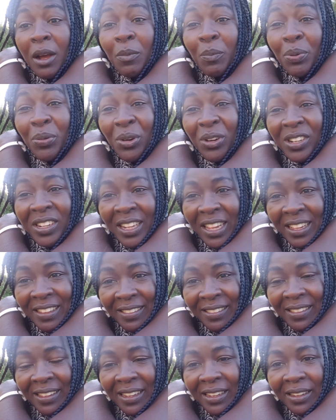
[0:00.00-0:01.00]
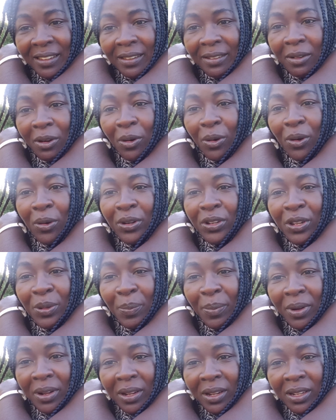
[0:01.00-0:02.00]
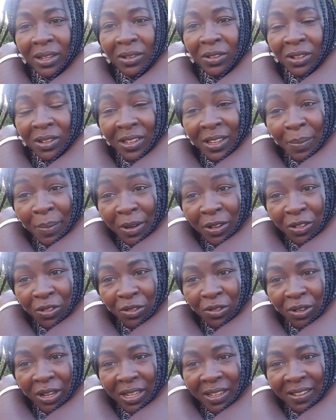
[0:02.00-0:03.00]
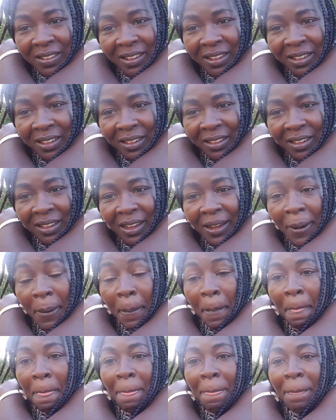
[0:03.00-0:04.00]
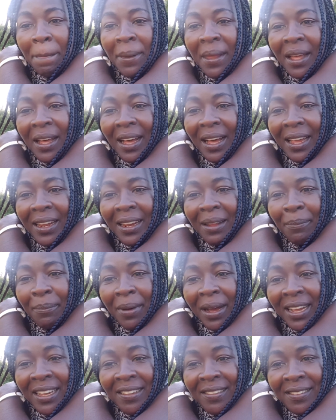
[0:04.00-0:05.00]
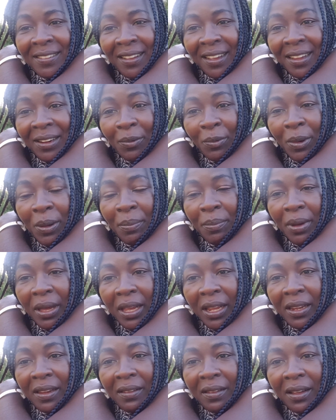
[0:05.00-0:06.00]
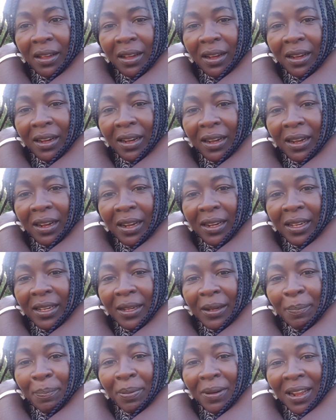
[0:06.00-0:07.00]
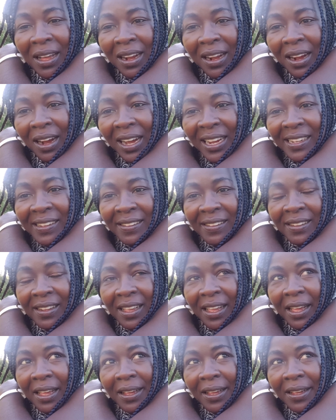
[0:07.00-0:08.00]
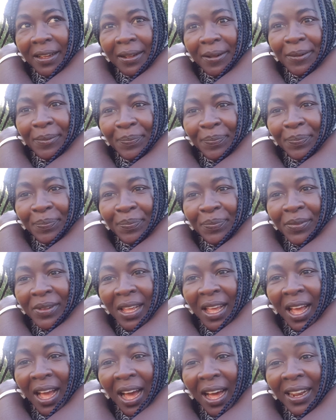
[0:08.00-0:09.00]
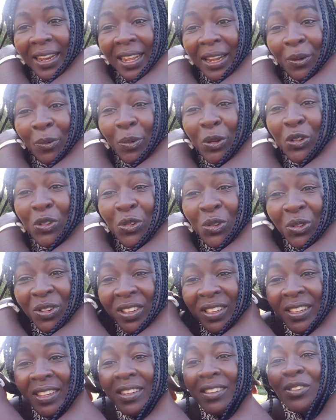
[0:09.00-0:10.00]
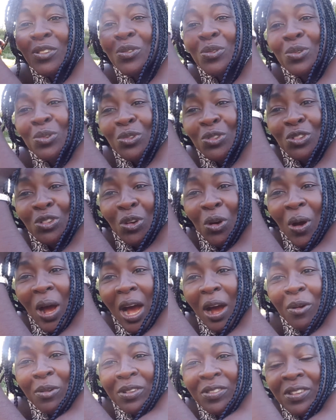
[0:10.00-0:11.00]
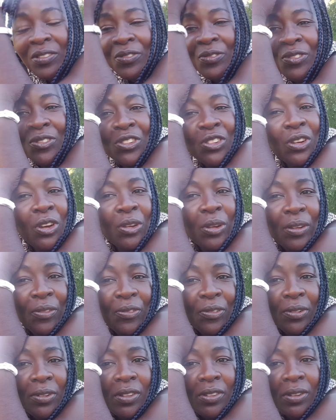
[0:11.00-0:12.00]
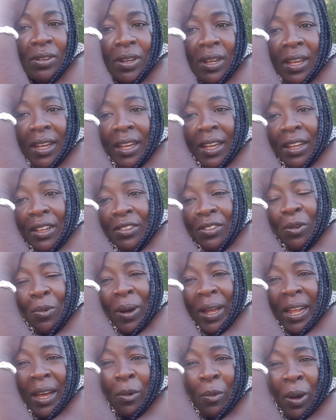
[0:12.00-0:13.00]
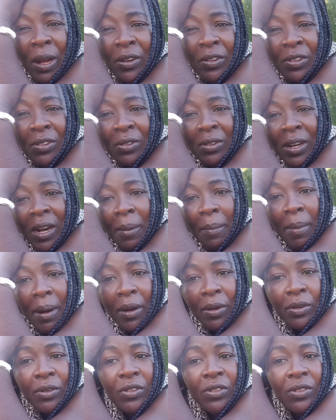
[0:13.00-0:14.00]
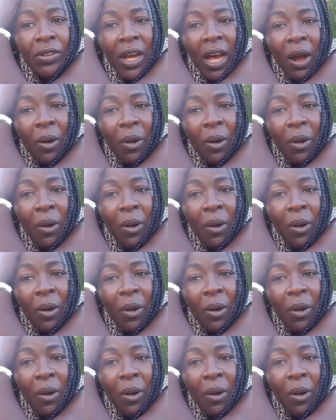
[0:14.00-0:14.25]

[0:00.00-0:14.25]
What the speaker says: protested or demonstrating, yeah, and my son, we made a placard, and then we took it to show you a photo. So what I want to talk about,